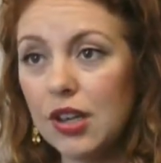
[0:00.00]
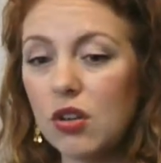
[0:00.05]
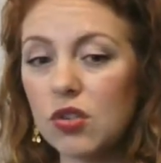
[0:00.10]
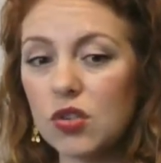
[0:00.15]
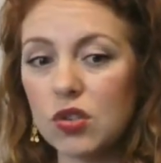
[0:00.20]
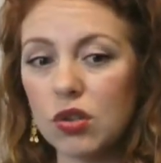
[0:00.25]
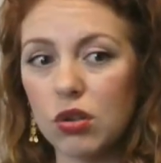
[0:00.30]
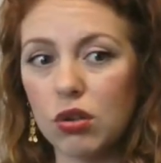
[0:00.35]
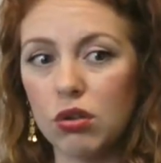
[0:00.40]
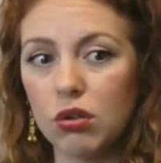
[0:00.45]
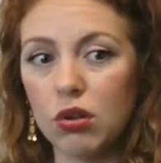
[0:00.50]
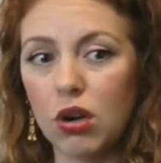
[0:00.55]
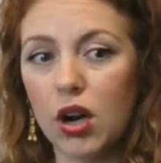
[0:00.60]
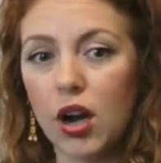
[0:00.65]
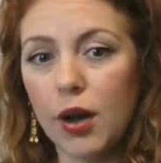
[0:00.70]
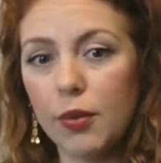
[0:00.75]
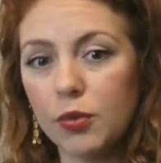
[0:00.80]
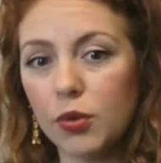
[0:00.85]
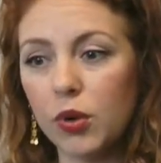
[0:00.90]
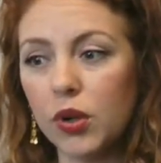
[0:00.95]
So
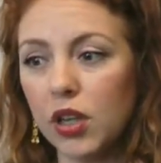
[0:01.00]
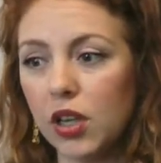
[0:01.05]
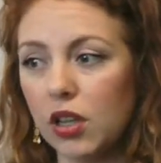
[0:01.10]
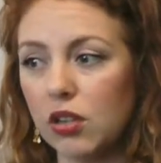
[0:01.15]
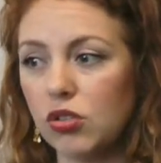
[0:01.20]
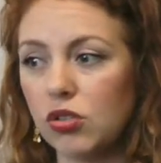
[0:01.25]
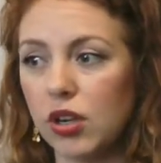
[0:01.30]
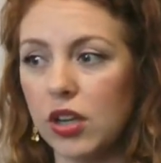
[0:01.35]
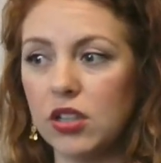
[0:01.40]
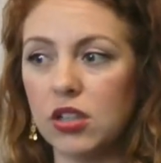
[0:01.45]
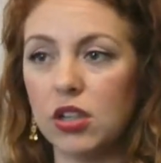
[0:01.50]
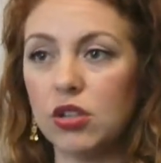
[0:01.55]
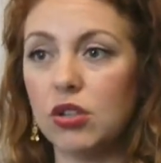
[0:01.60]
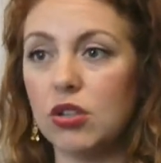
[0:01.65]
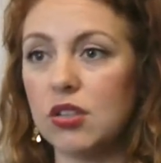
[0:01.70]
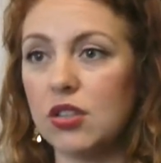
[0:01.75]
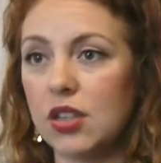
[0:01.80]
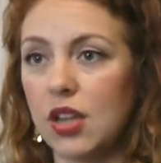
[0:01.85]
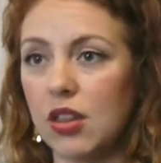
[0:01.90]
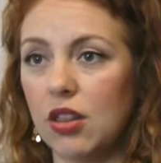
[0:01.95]
I'm going in trying to
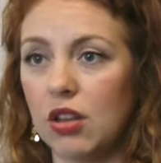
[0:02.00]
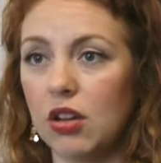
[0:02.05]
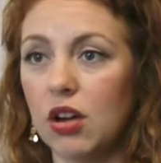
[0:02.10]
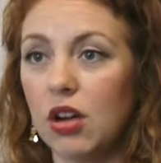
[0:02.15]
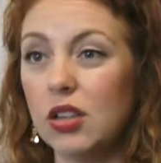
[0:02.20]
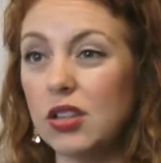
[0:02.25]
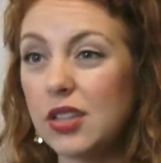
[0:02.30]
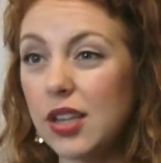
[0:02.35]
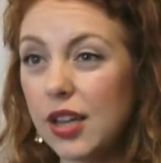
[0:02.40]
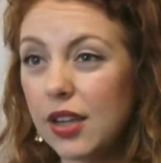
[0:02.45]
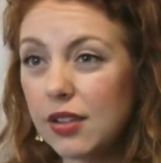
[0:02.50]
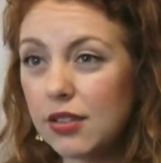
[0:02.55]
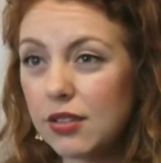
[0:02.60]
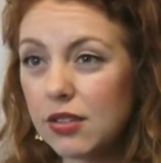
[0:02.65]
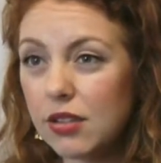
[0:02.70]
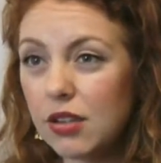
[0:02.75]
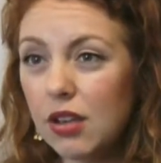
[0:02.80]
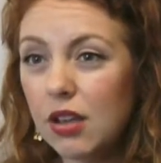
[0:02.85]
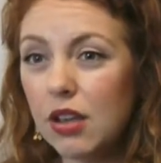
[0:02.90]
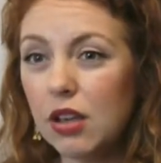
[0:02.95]
understand the
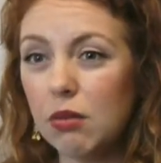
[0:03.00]
context,